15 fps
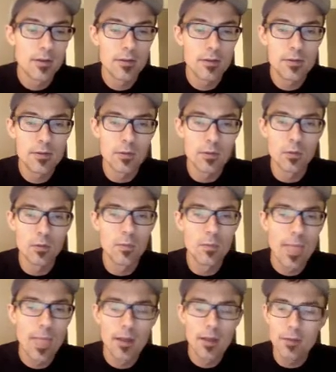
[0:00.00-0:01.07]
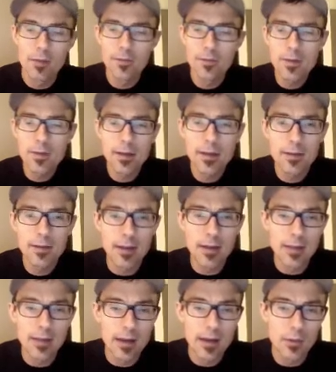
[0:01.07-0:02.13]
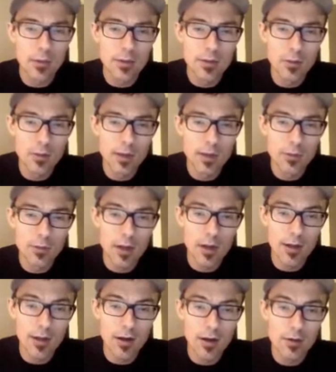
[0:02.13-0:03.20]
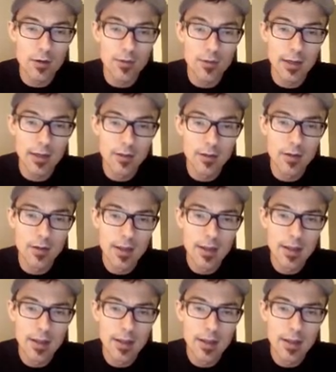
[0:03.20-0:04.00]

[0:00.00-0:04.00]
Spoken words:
So the first thing that I would do when I'm drawing a cartoon character